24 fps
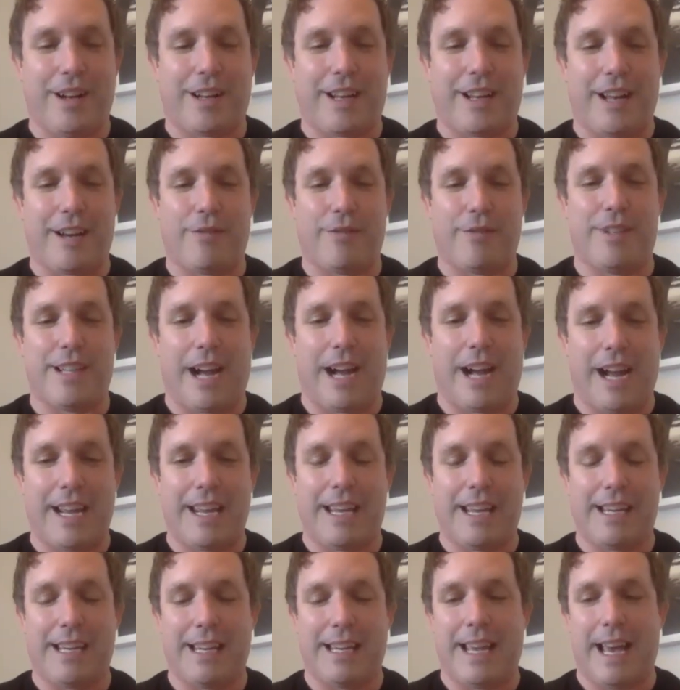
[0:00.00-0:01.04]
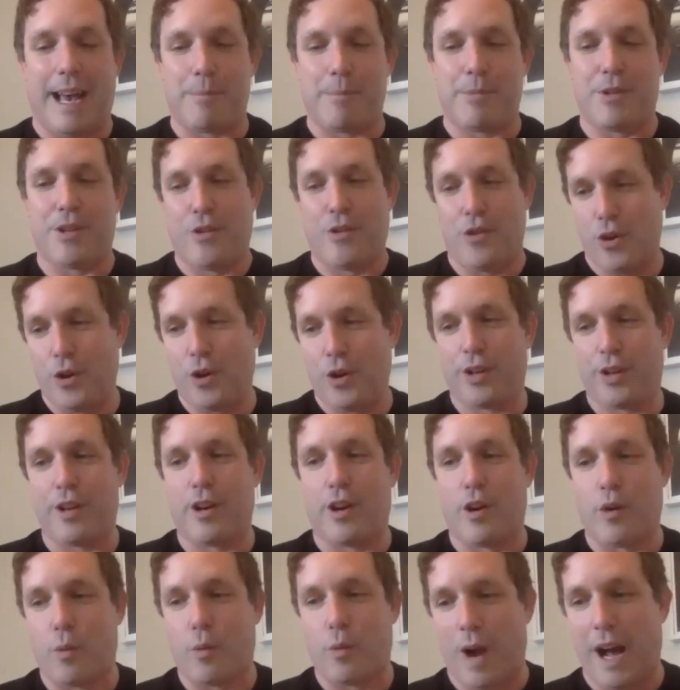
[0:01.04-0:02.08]
a kind of dying Captain Hook
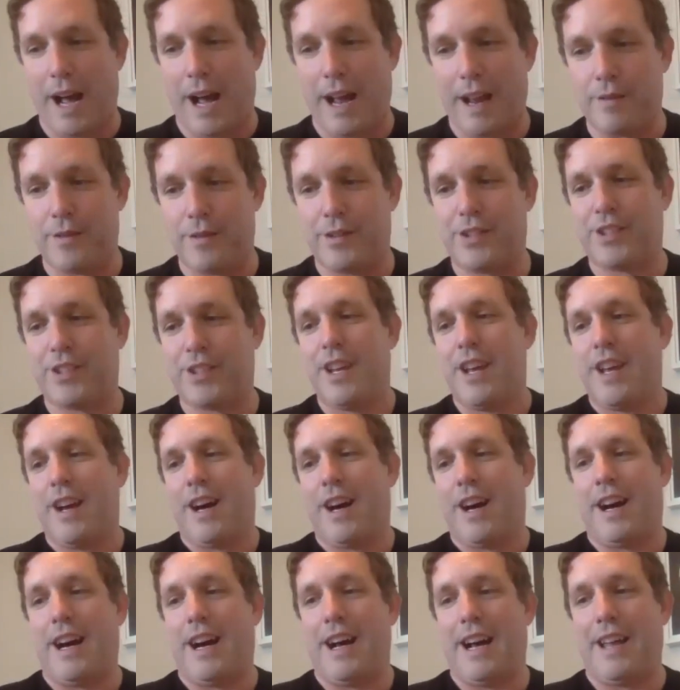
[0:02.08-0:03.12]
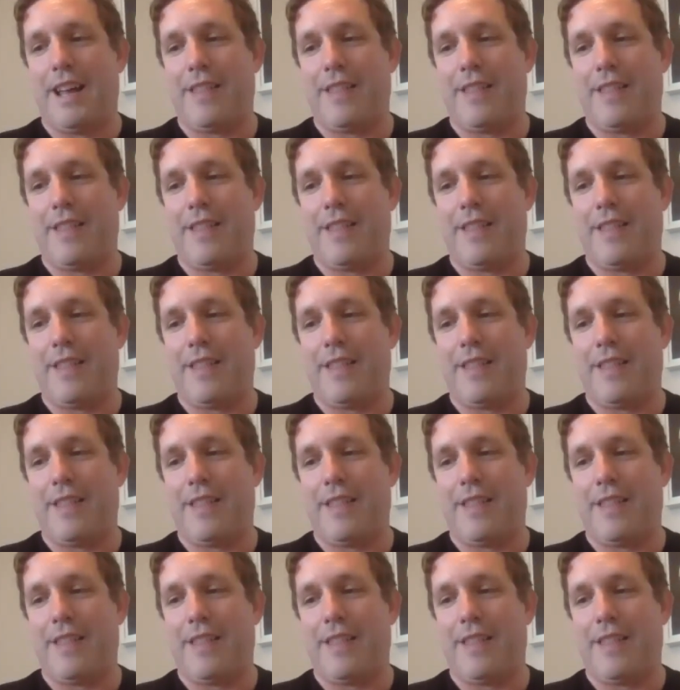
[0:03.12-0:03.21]
arrives uh,